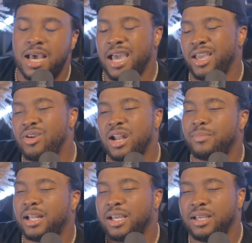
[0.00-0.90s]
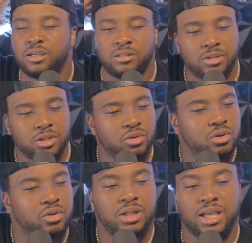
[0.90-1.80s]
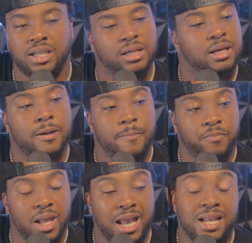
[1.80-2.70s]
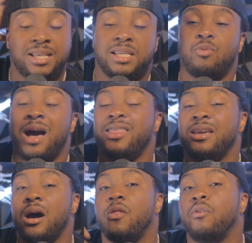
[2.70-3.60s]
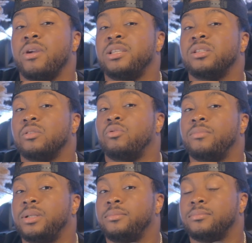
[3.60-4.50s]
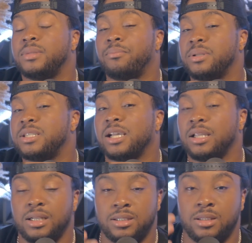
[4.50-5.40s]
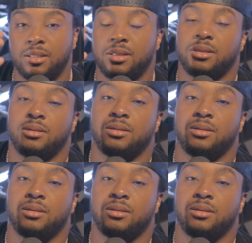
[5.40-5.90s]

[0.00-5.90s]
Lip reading: And you got to be like, yo, what's going on? Like, and this is why the other races of women, in particular the